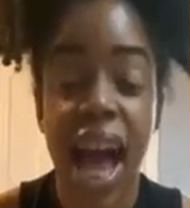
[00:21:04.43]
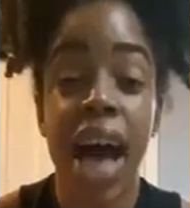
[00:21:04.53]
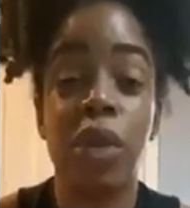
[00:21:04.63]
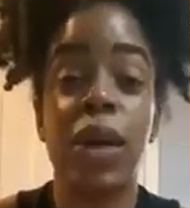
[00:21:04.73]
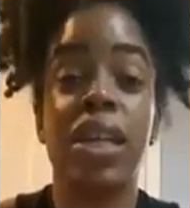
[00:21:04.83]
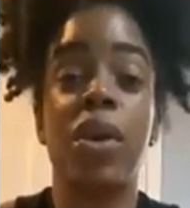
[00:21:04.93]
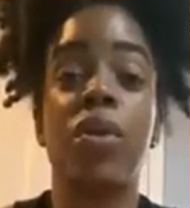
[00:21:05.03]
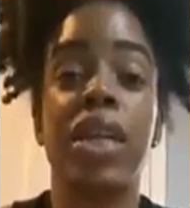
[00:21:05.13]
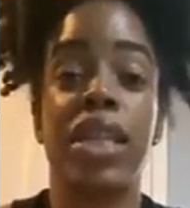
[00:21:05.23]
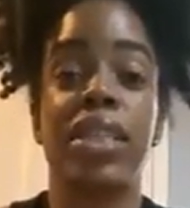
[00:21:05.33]
How do I
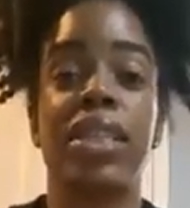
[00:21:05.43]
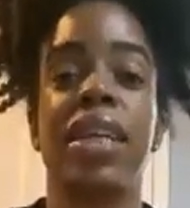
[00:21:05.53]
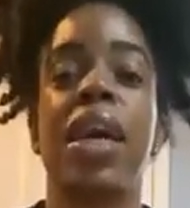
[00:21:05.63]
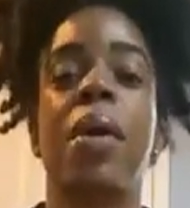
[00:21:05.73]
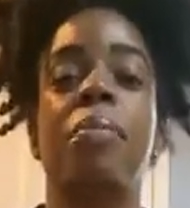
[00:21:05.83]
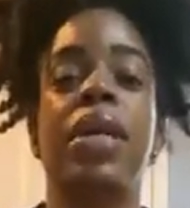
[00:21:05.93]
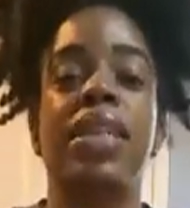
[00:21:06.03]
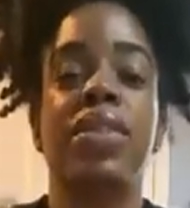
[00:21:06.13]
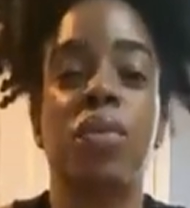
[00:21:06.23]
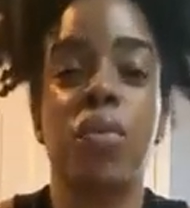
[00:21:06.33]
know this?
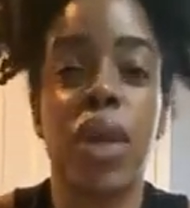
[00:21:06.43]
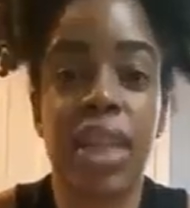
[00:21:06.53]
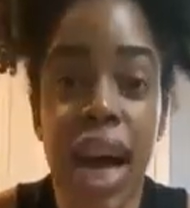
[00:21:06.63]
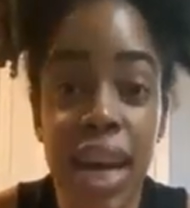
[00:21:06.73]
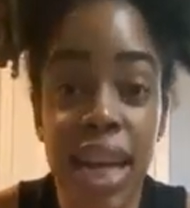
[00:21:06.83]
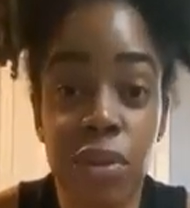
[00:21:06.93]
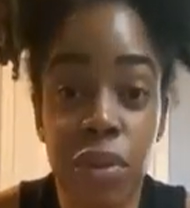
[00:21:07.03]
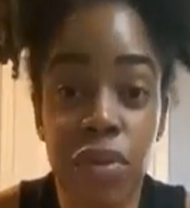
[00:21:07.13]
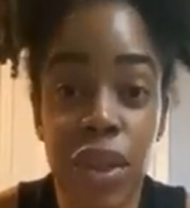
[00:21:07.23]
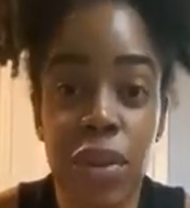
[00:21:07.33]
Because of what God has
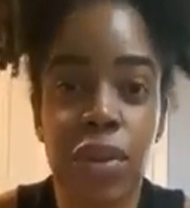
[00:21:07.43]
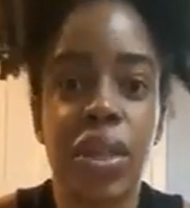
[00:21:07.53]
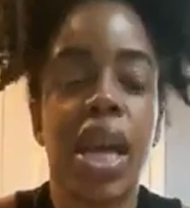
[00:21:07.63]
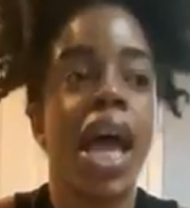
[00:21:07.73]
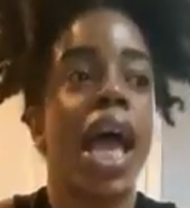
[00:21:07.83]
revealed,